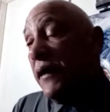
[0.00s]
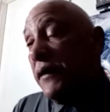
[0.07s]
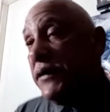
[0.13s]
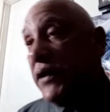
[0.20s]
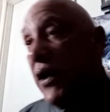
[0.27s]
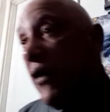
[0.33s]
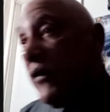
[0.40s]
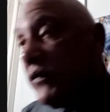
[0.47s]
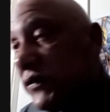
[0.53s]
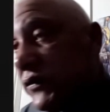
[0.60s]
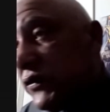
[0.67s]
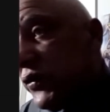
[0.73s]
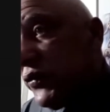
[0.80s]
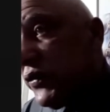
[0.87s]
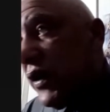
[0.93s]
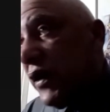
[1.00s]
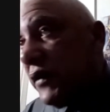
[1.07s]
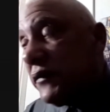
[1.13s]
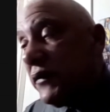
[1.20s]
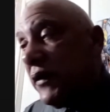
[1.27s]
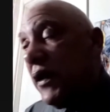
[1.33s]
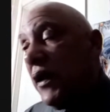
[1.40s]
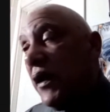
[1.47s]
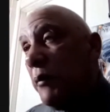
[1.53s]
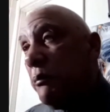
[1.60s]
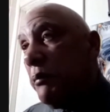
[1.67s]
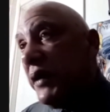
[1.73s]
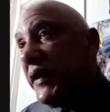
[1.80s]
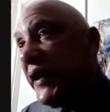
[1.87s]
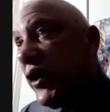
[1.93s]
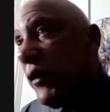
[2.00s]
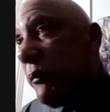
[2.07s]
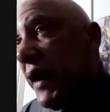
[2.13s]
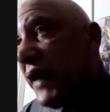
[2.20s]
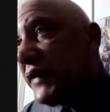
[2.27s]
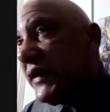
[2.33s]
Y'all too young, but they go back